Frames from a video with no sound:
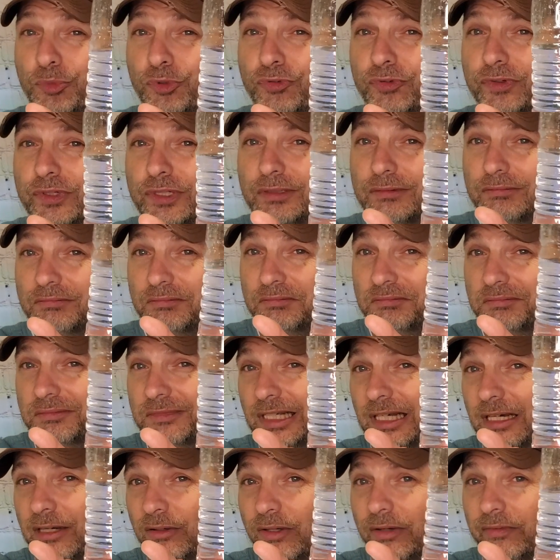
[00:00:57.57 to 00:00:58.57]
move it
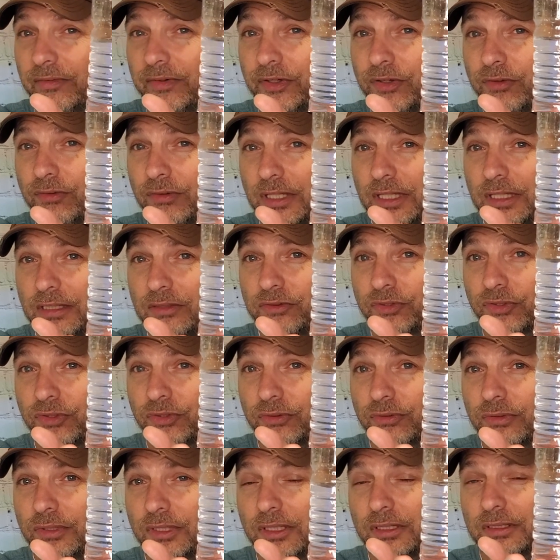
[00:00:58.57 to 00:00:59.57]
however you need
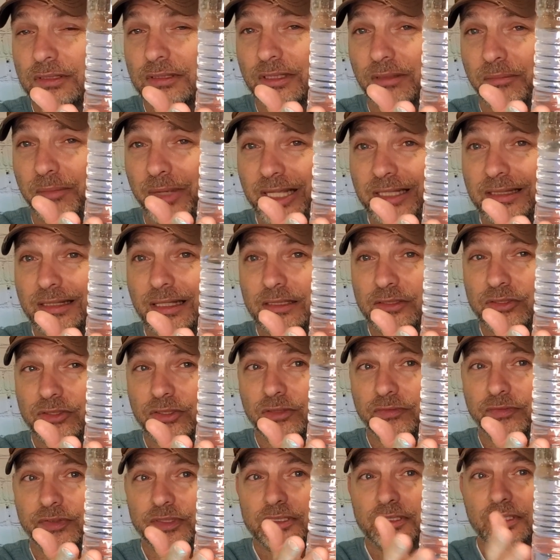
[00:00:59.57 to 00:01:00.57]
to make that
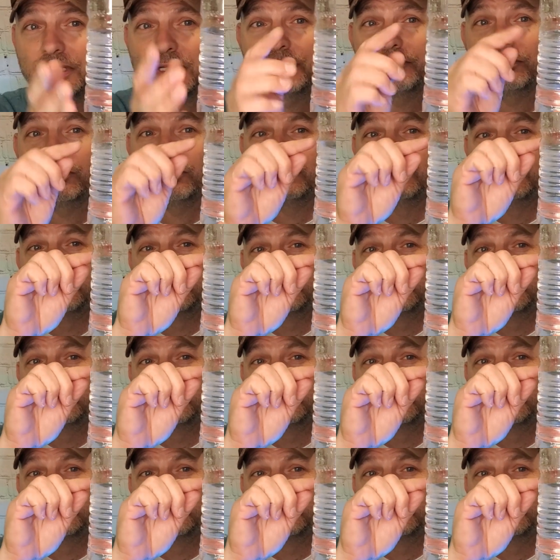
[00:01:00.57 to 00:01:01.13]
surface level.